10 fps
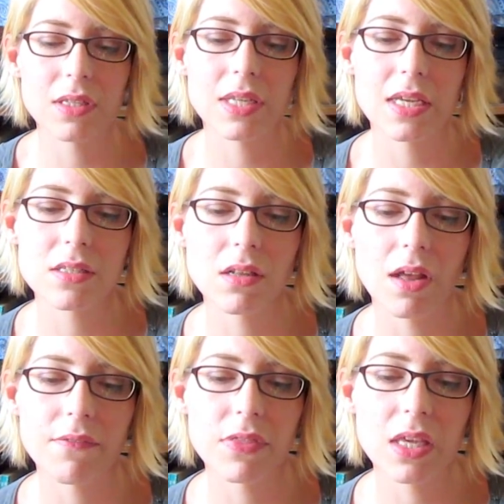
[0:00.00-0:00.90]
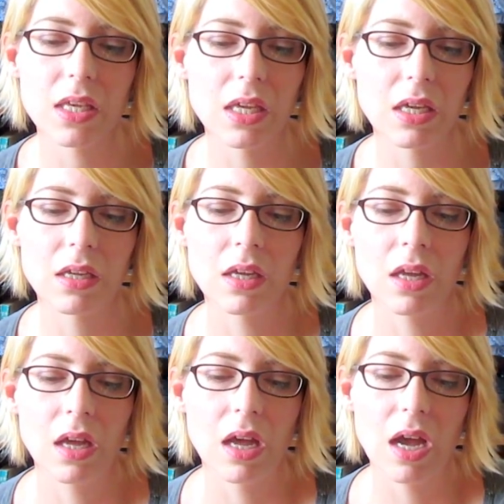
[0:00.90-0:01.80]
that takes a lot of thinking
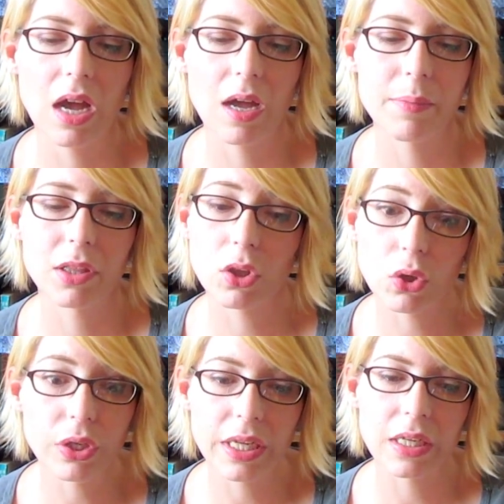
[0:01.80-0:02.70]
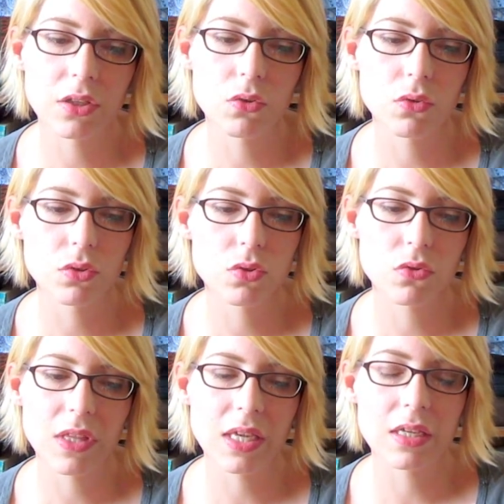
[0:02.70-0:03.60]
and learning new
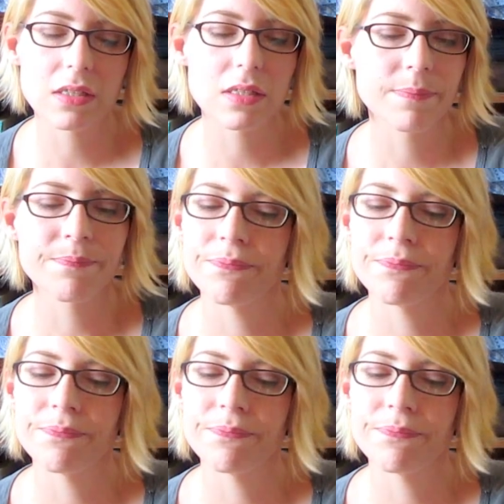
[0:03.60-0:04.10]
things,